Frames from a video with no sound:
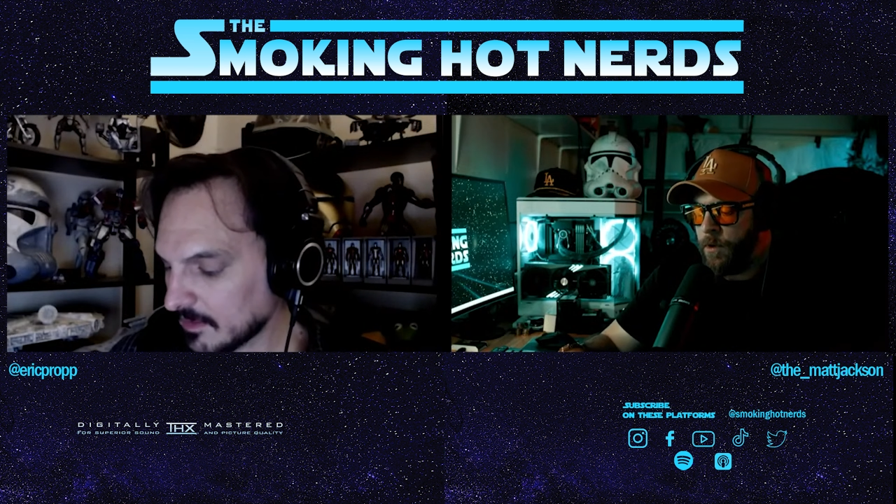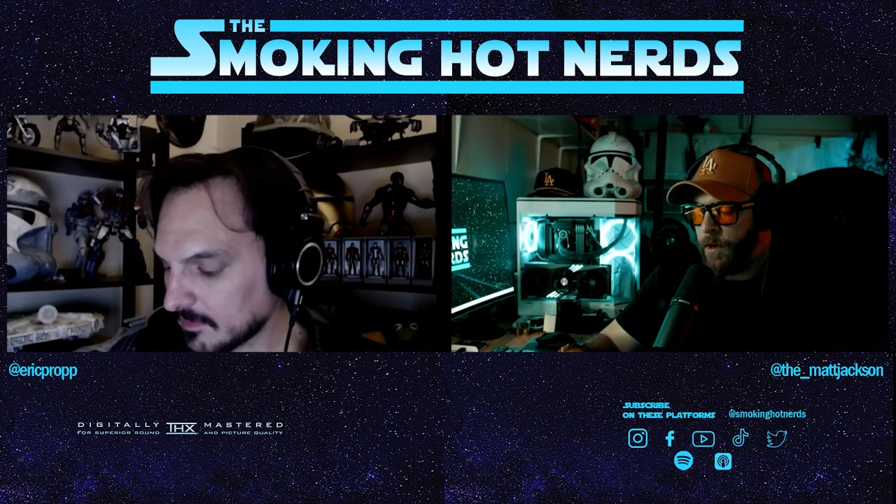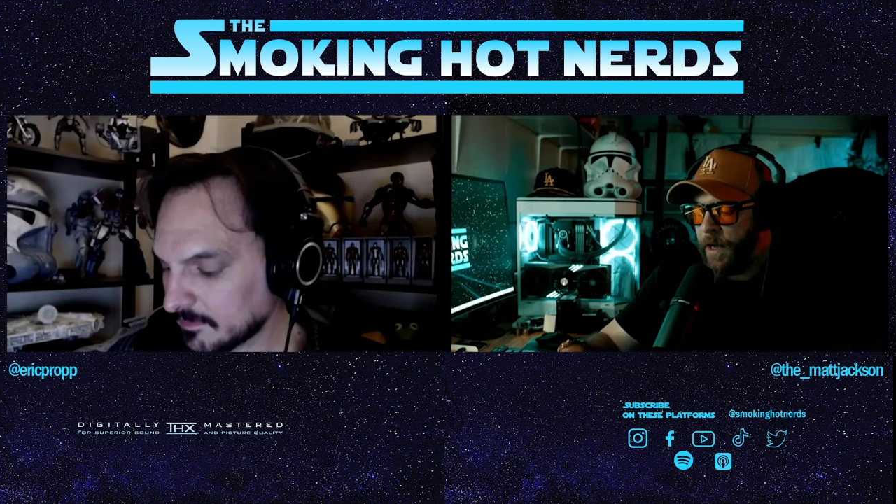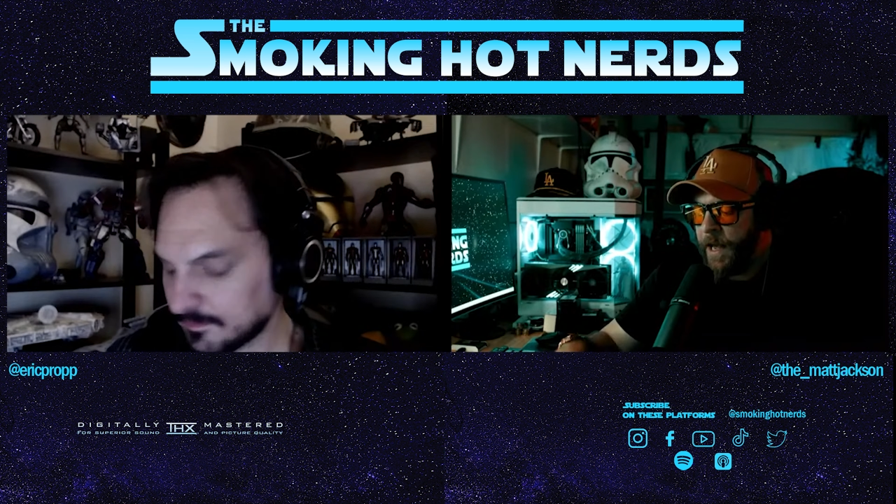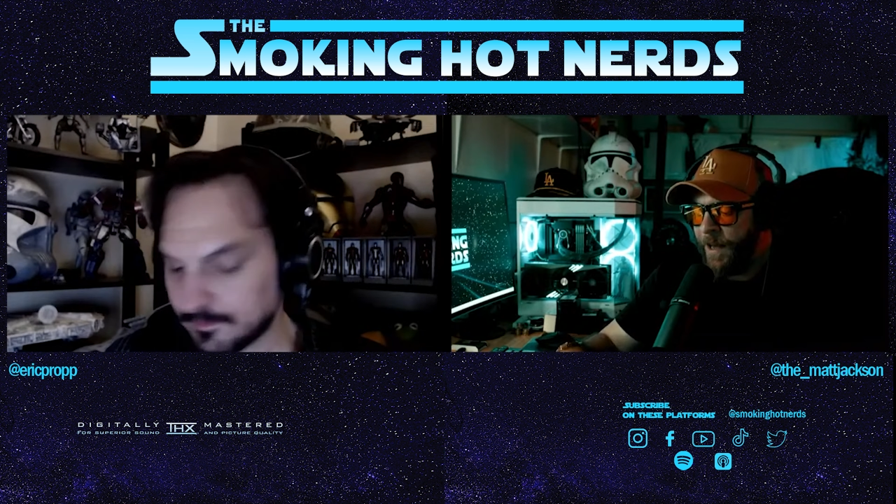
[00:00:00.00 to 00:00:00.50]

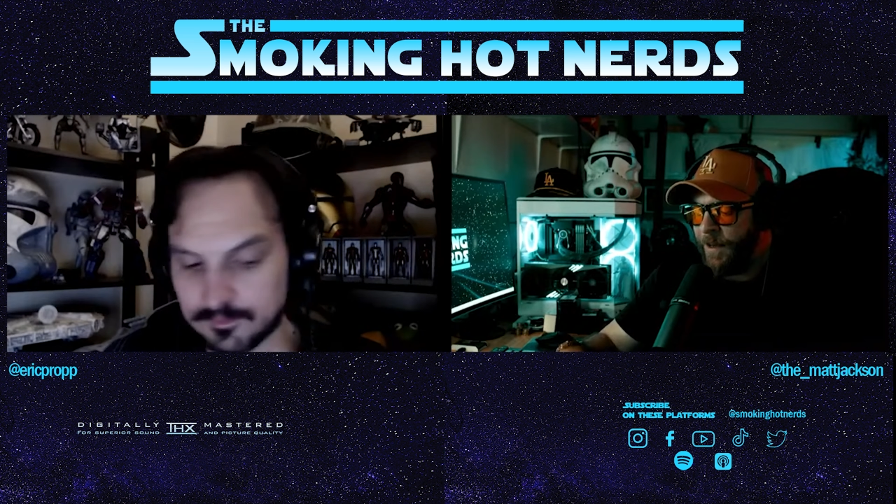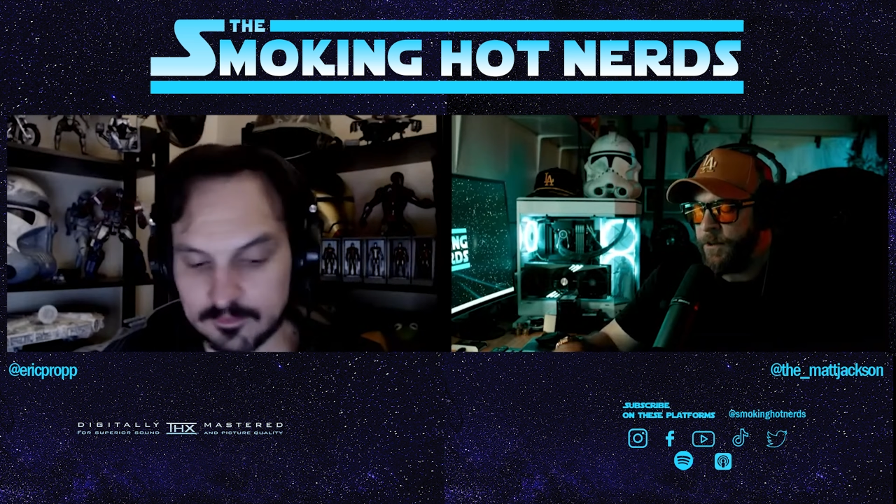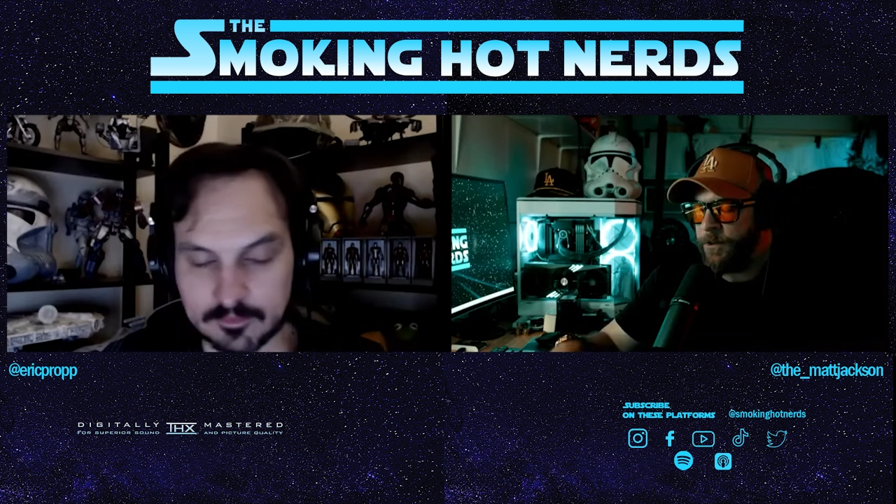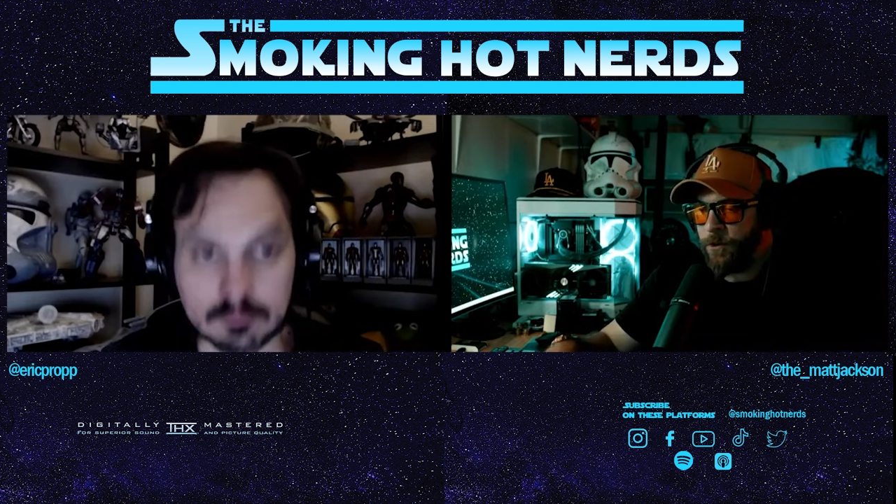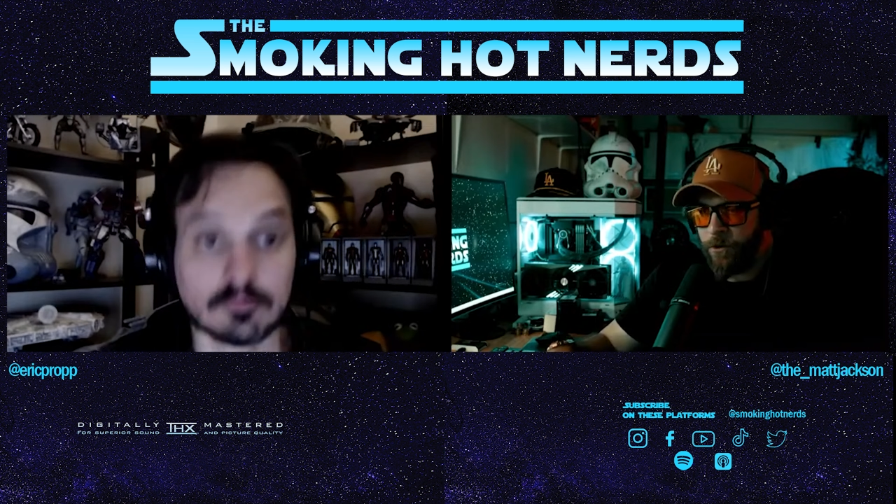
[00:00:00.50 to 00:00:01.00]
and it's
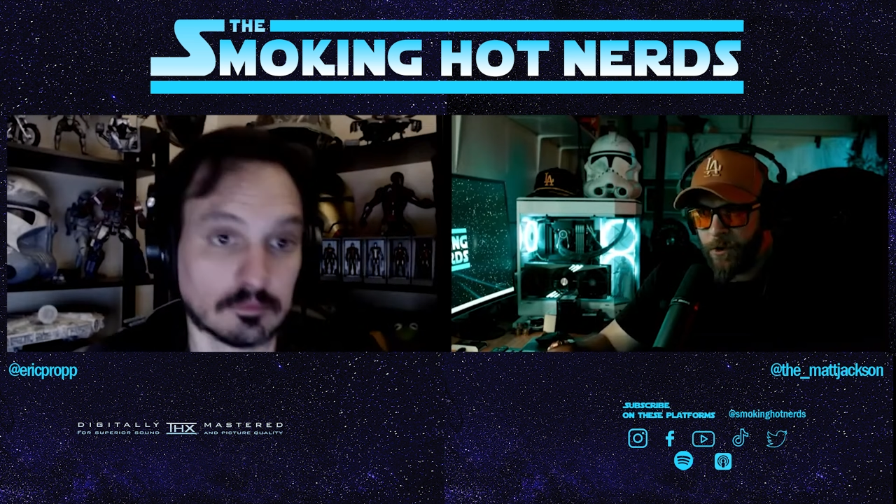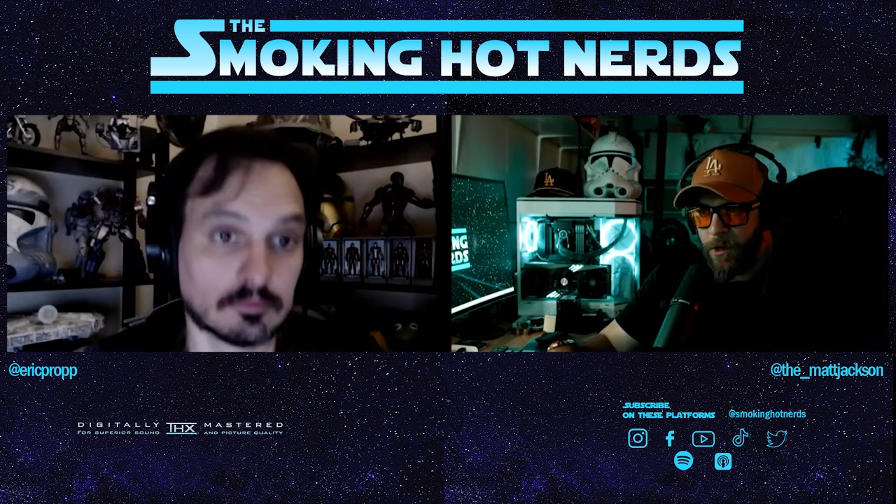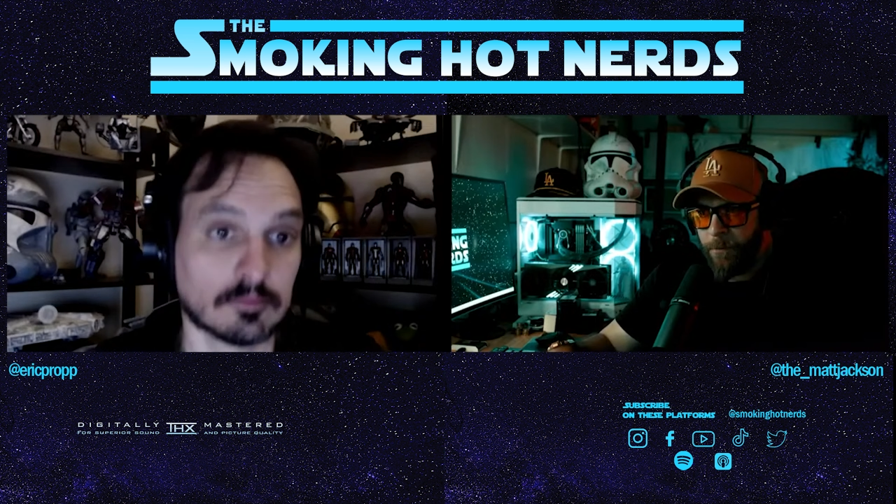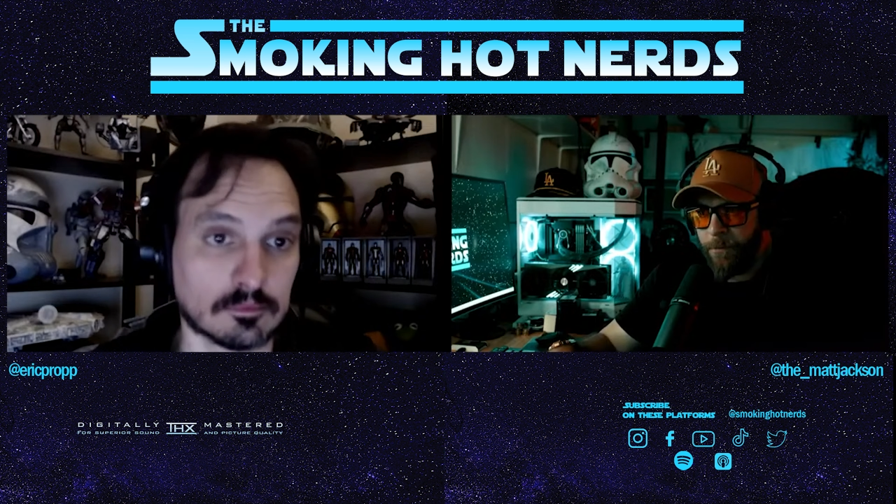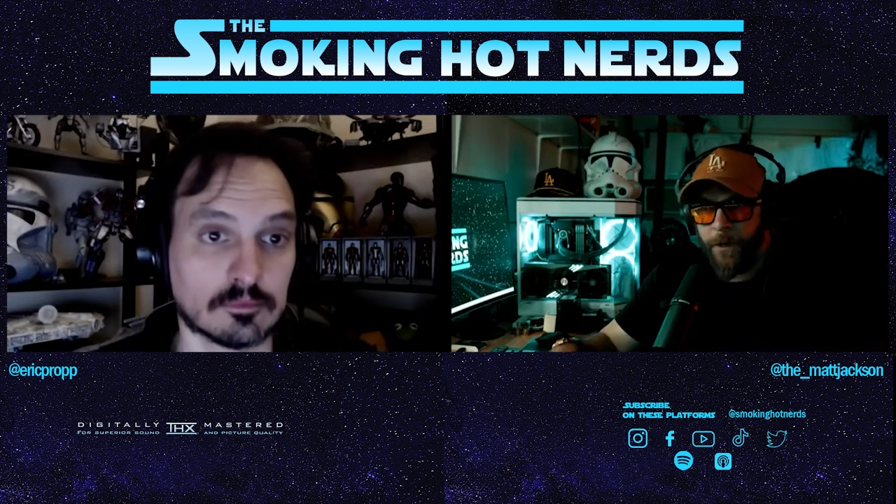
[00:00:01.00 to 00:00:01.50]
your job,
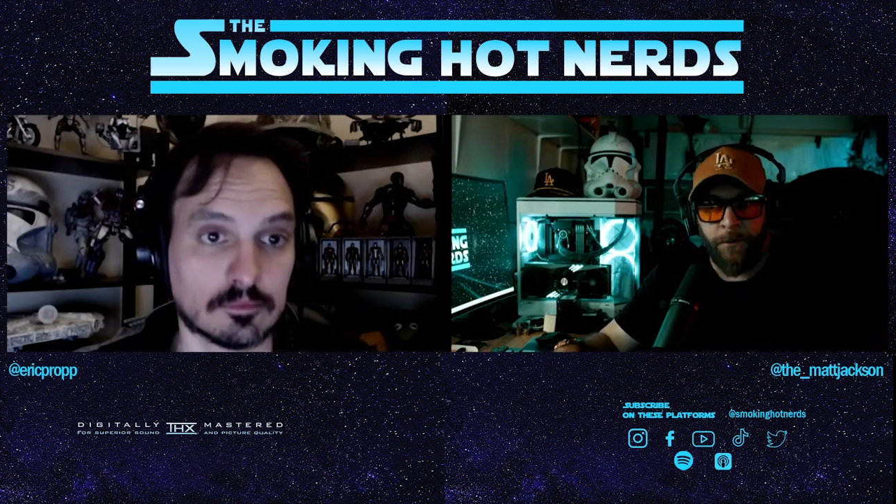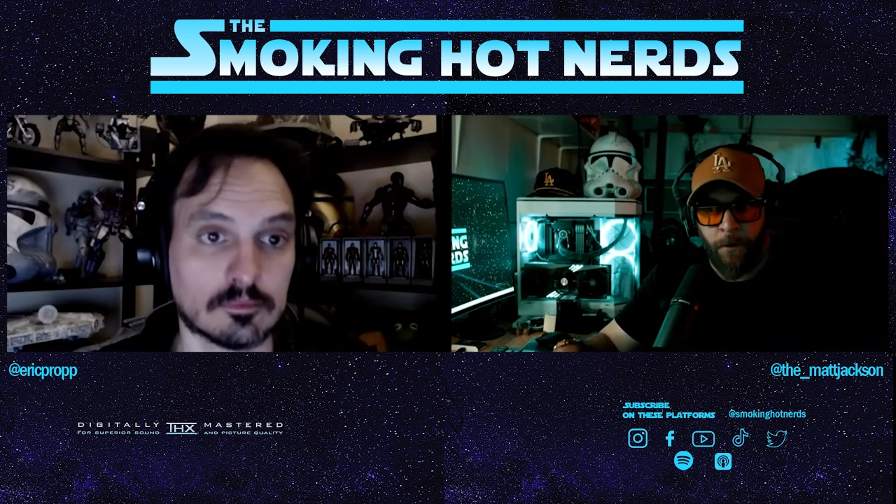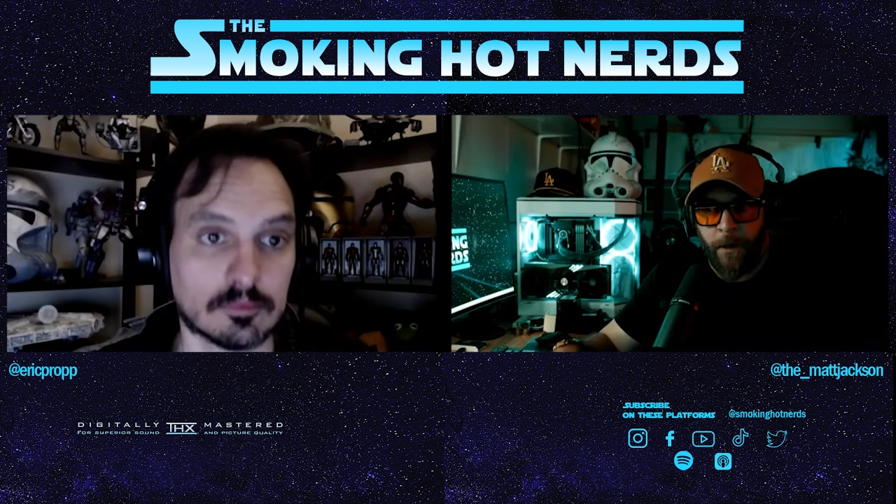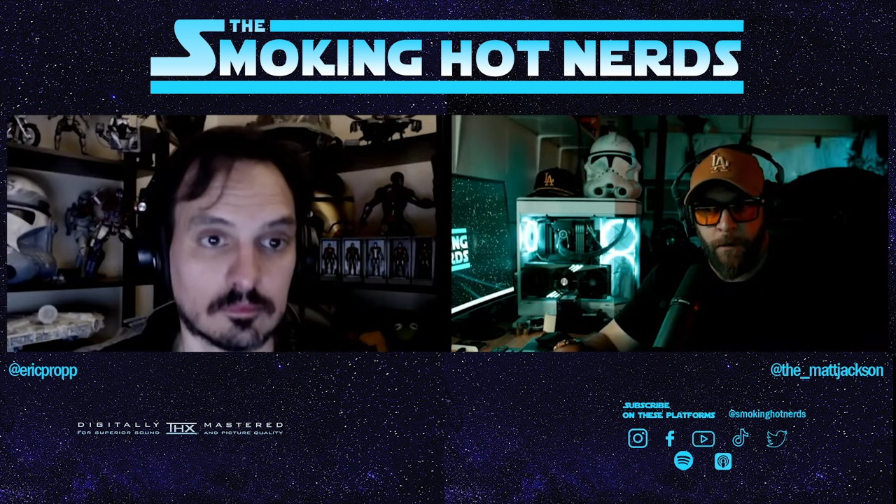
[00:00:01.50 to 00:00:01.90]
that's great.